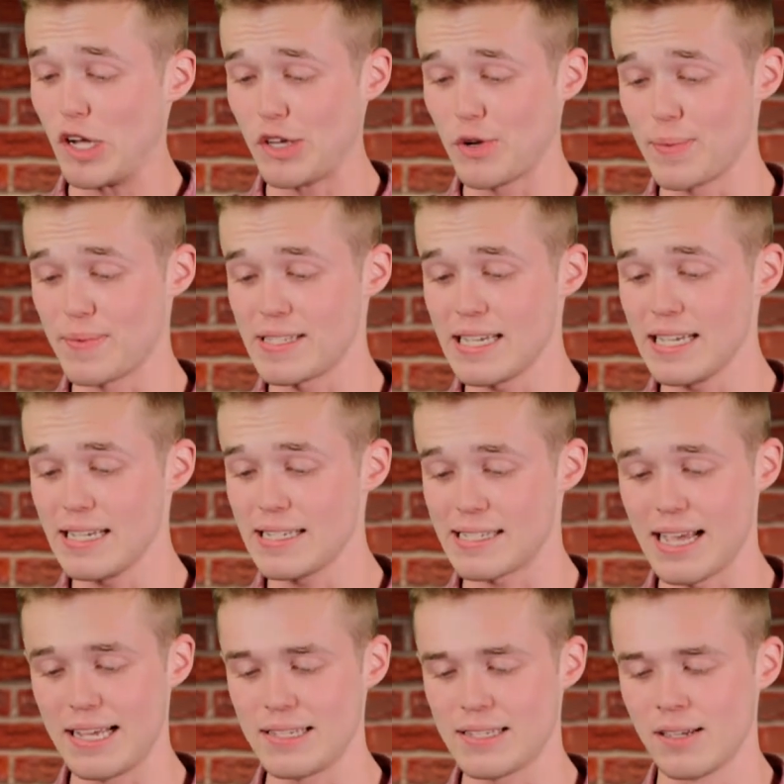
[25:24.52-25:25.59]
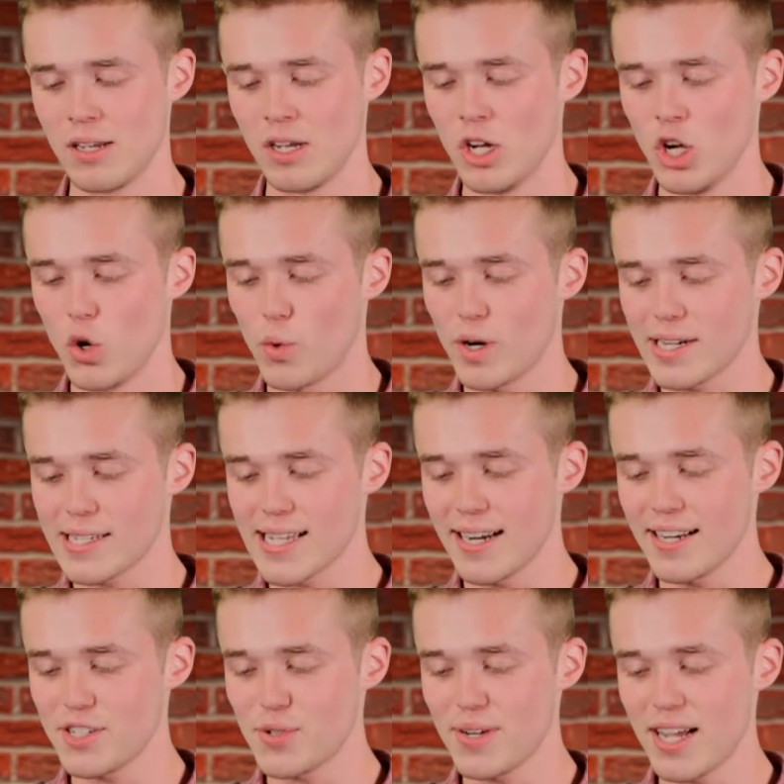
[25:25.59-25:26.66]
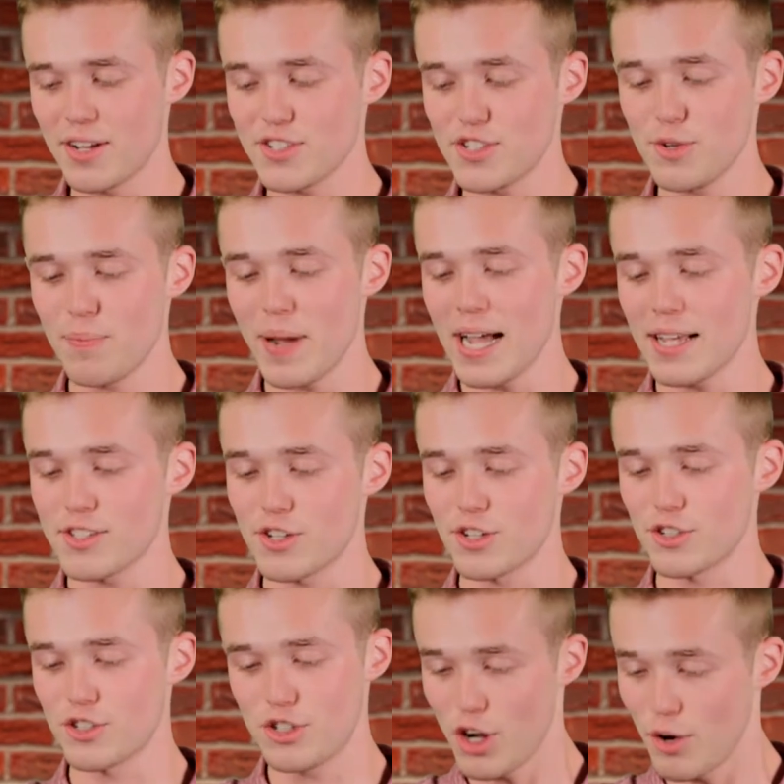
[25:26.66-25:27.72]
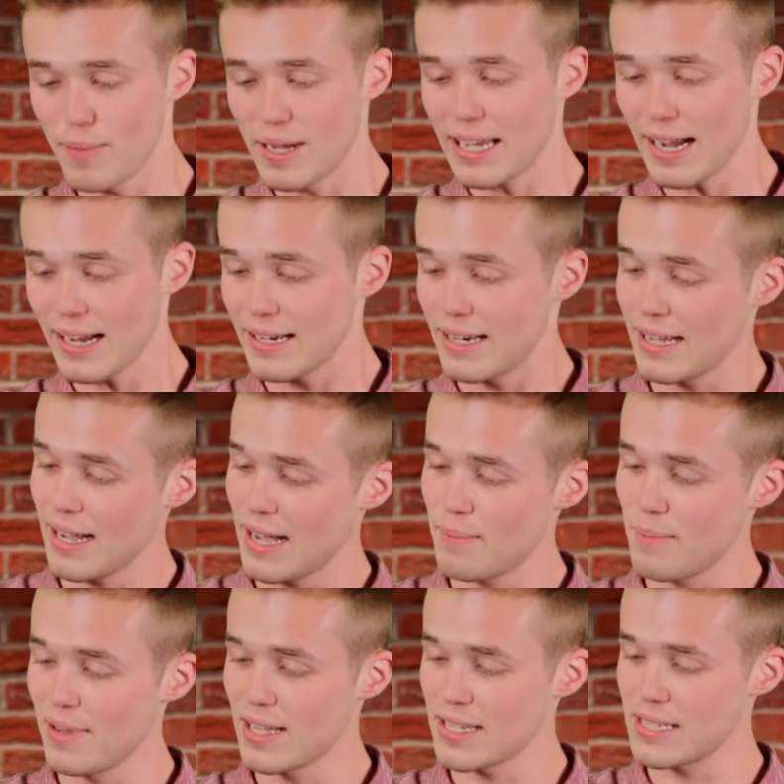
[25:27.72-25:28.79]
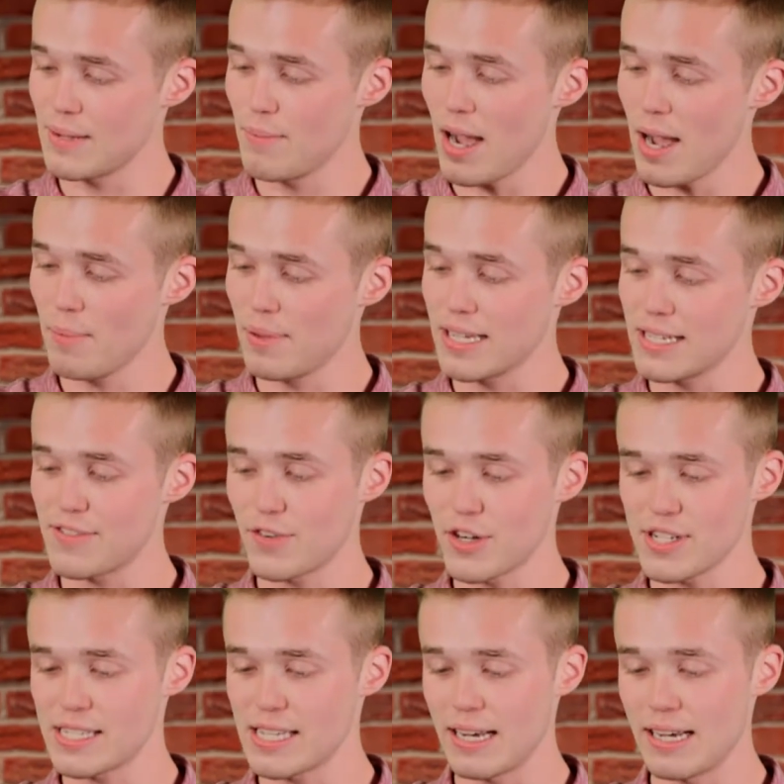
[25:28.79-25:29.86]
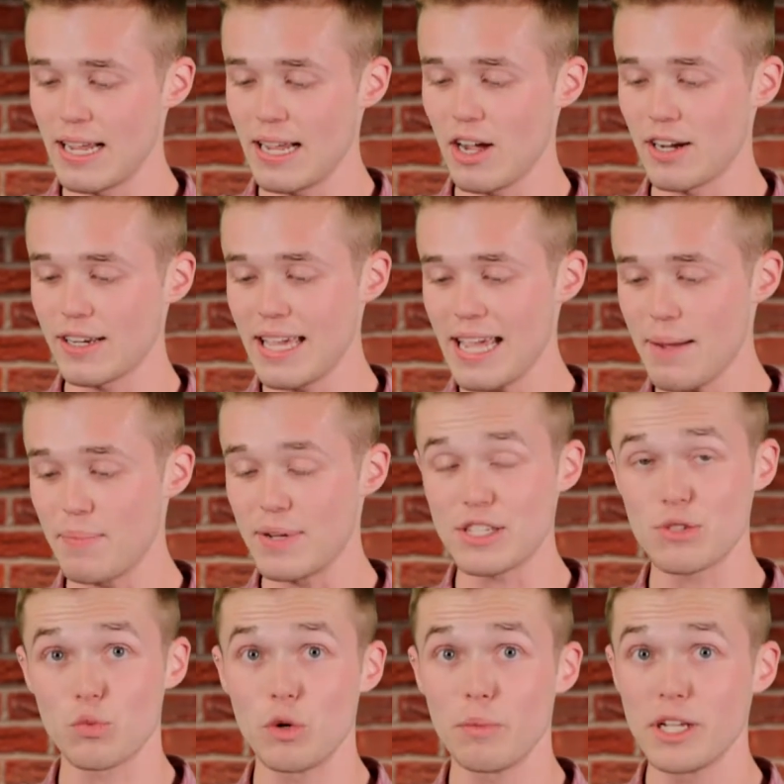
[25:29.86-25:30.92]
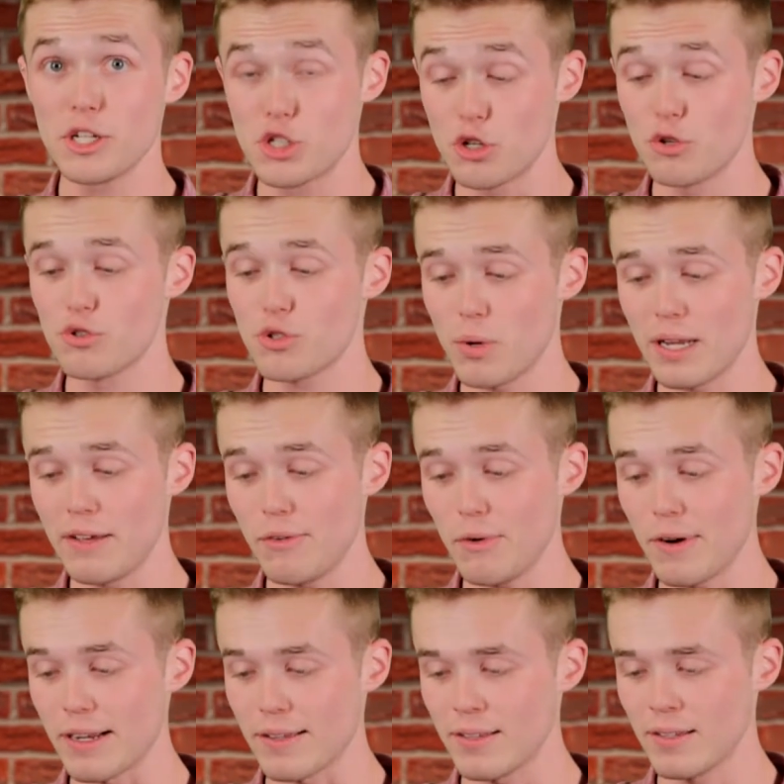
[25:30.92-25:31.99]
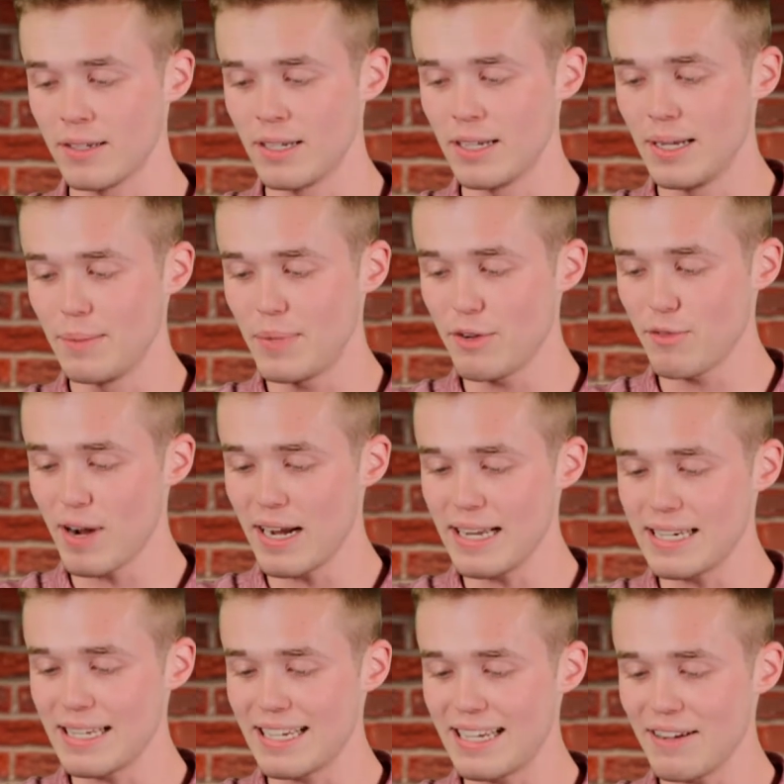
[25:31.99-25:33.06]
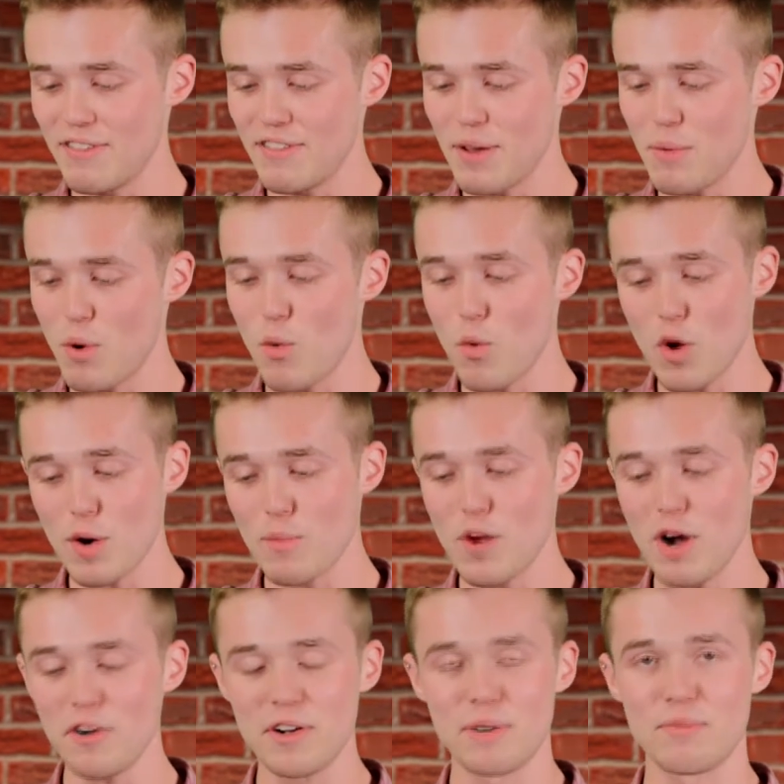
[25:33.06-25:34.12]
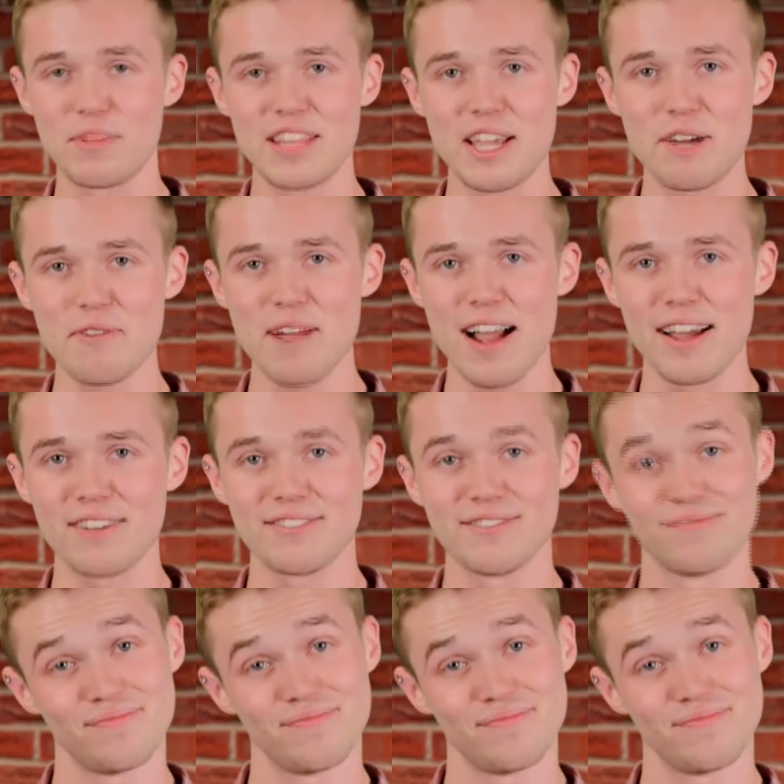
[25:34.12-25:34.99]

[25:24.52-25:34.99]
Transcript: UMC says, we're excited to announce new pastors Joe McKechnie and Melissa Mobley's first Sunday on campus will be June 24th. Be ready to give them a warm welcome when they arrive.